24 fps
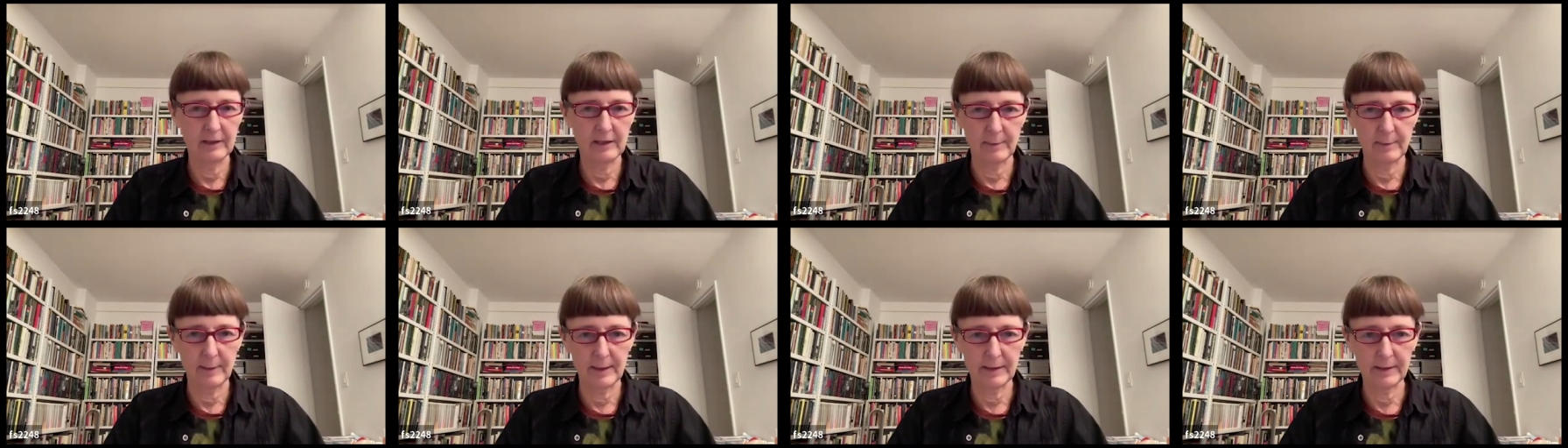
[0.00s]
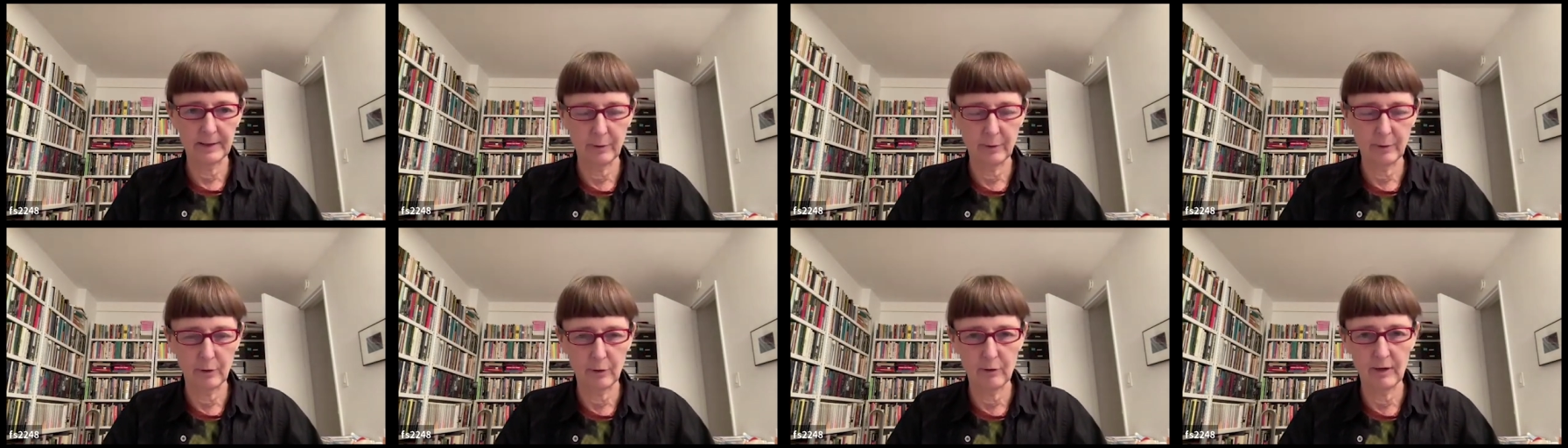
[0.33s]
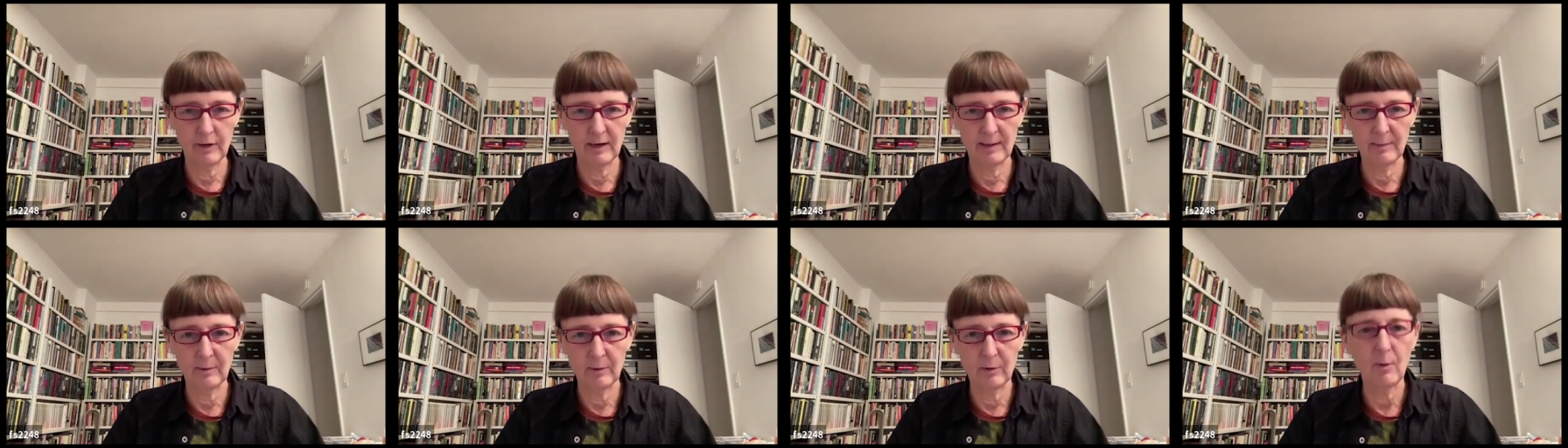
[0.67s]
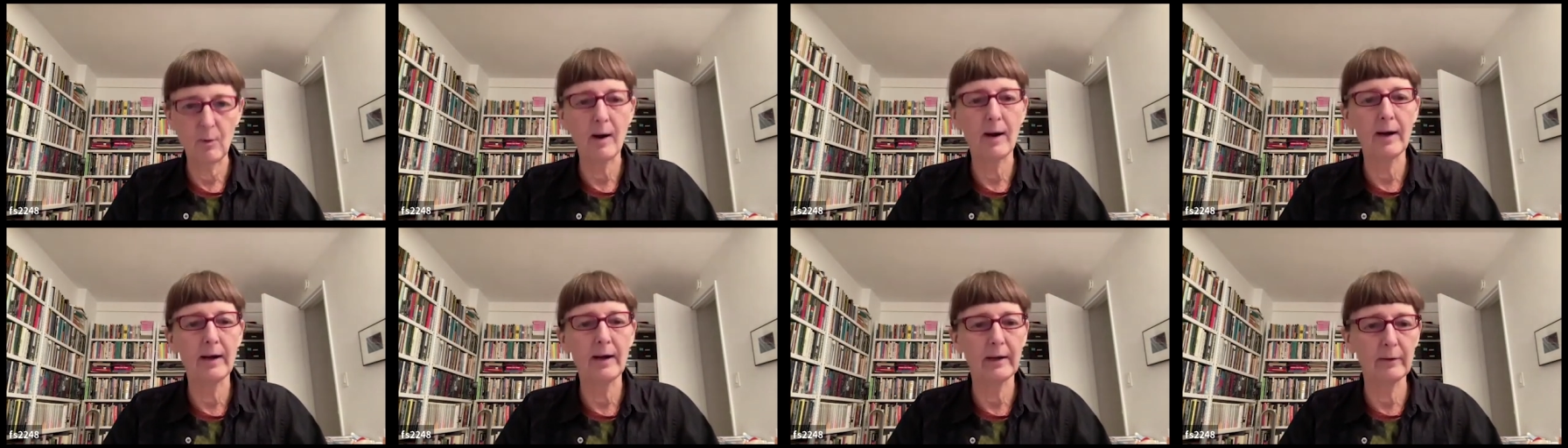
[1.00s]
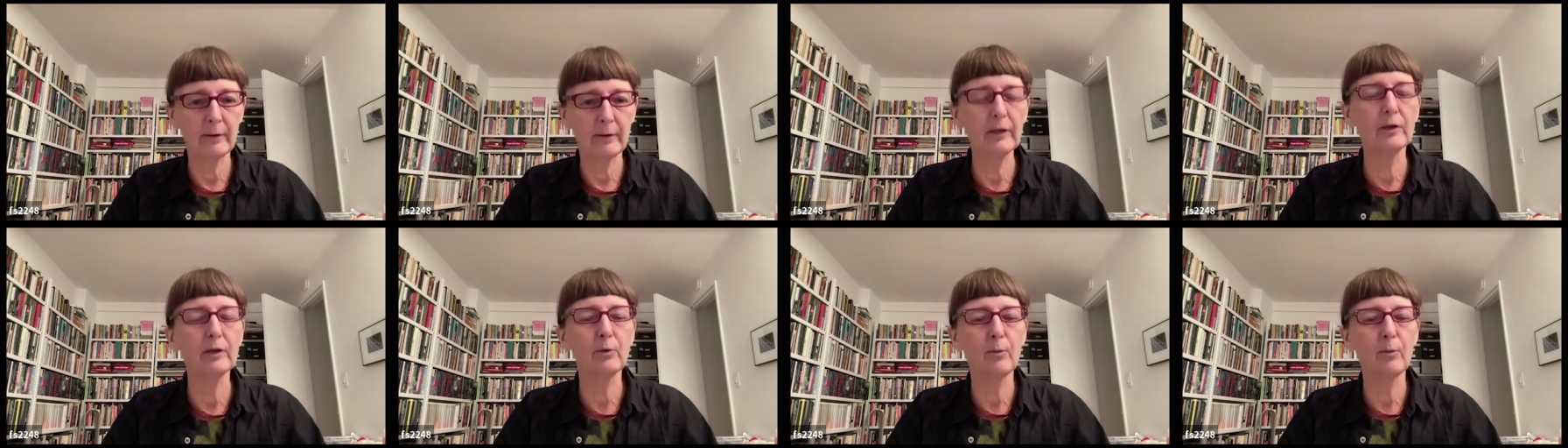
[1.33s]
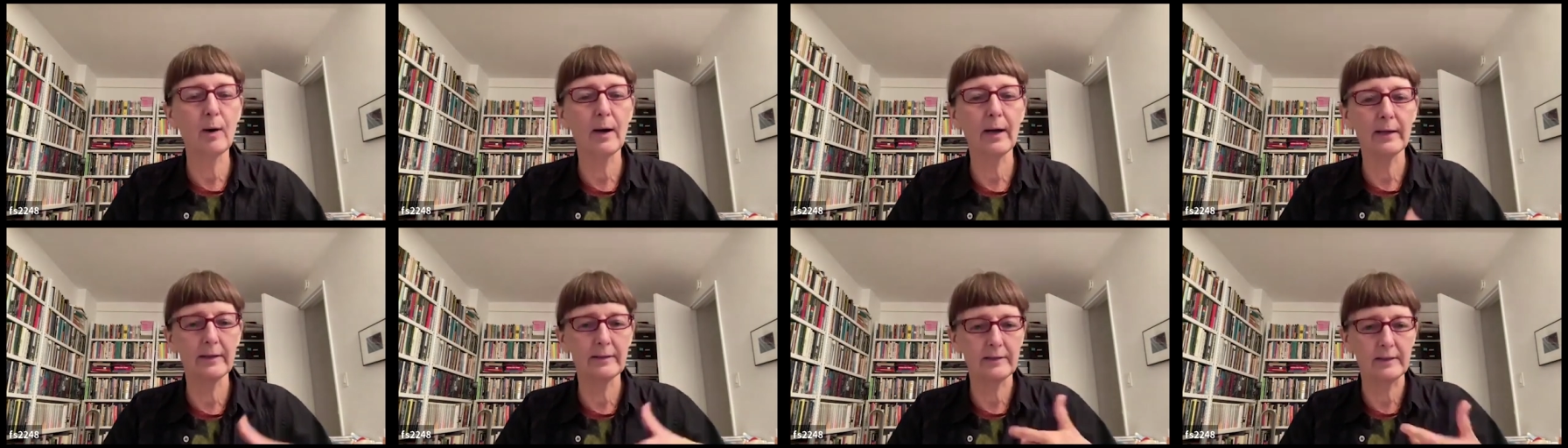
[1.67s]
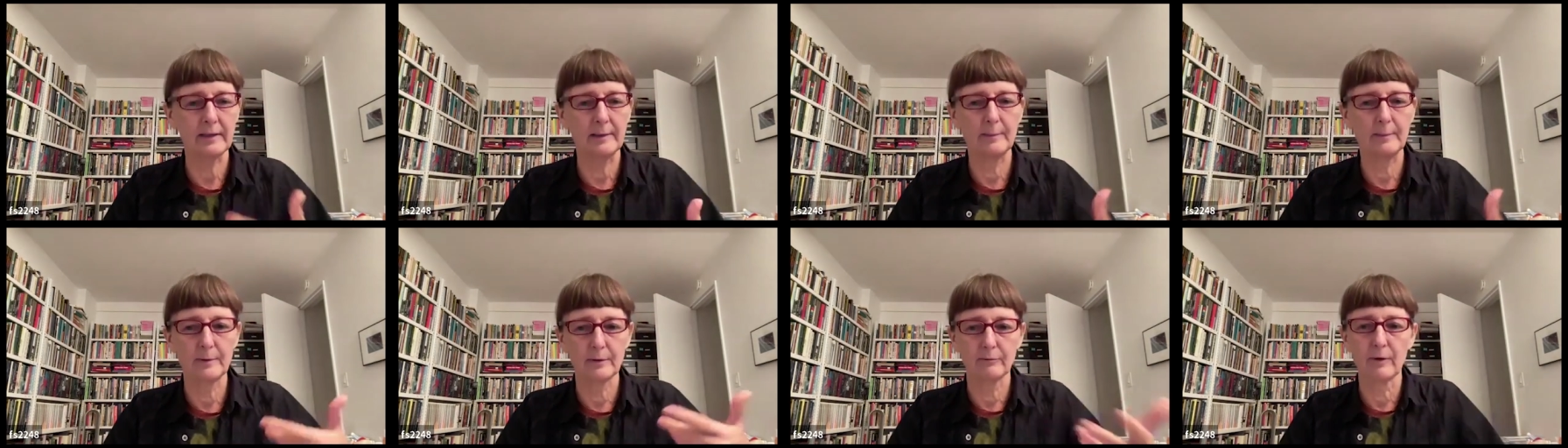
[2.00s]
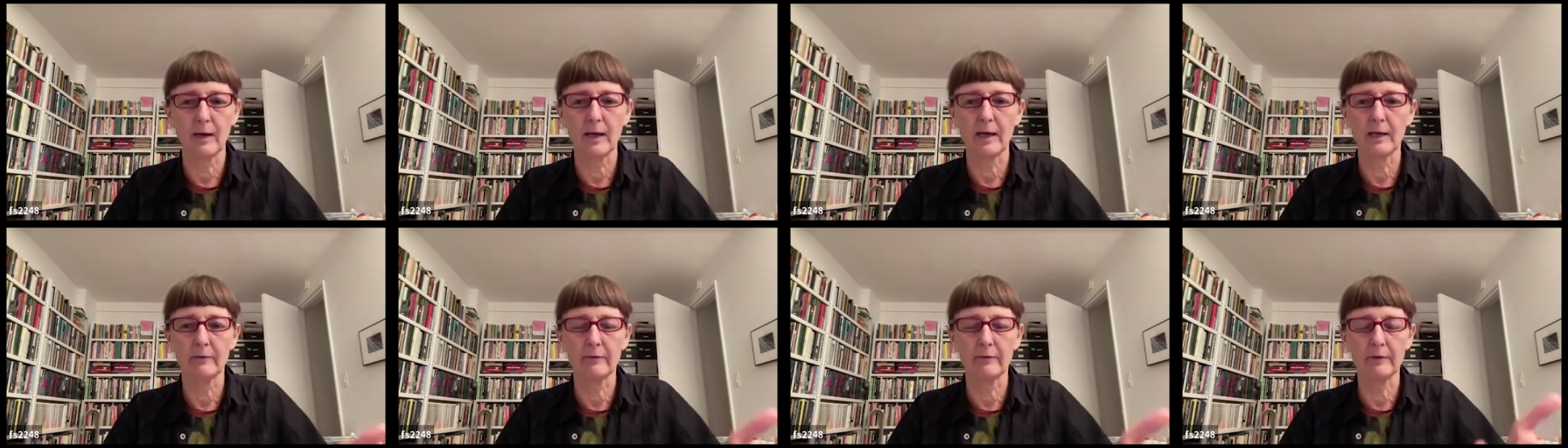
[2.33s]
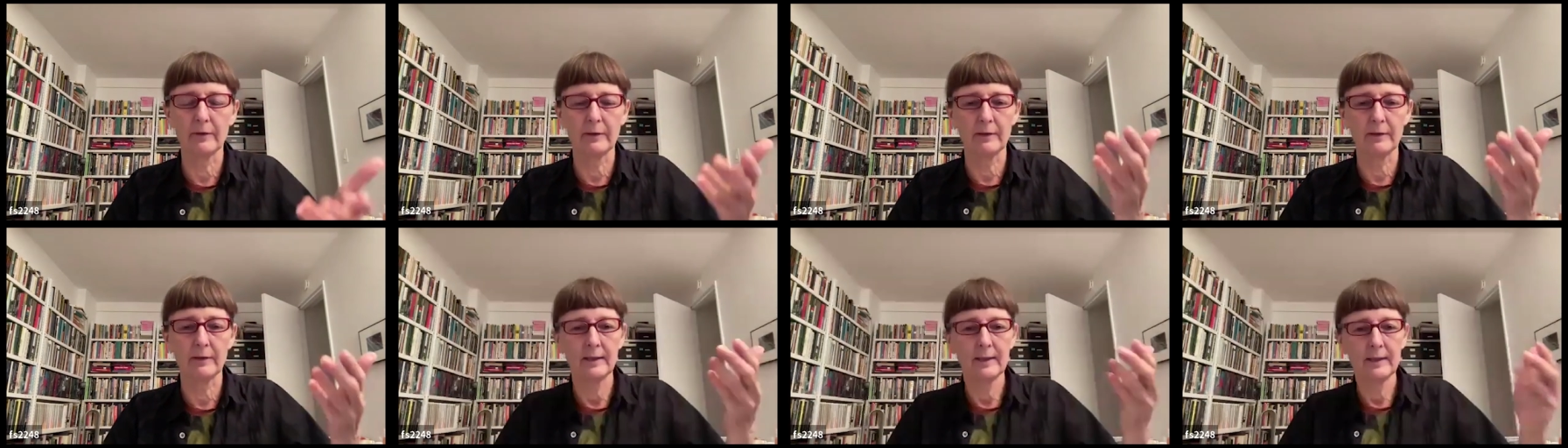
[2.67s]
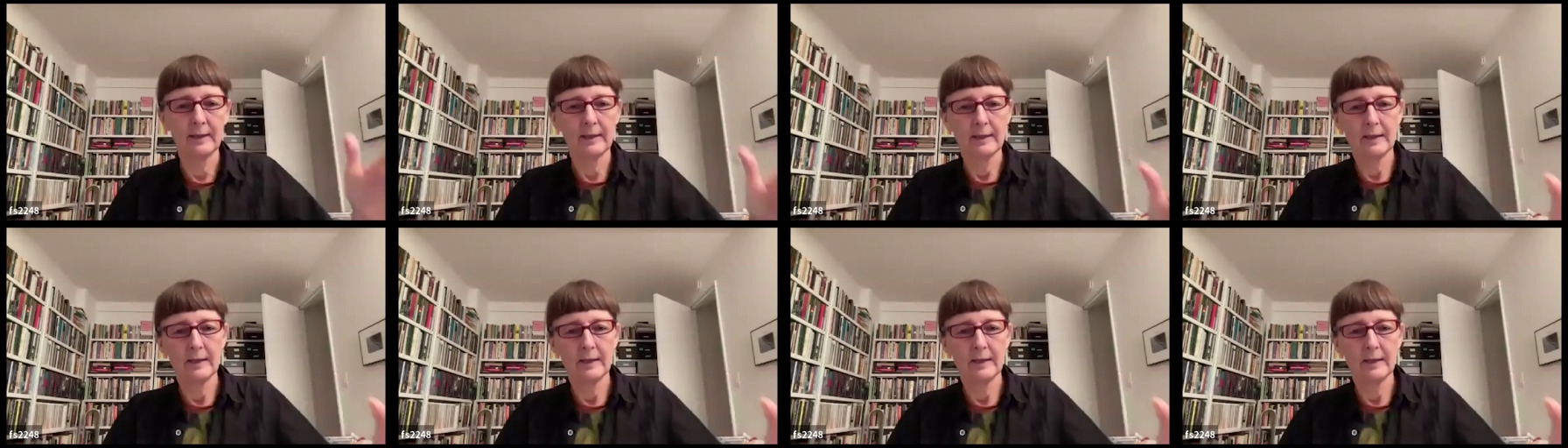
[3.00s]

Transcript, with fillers: about the program or why you know, why it seems a relevant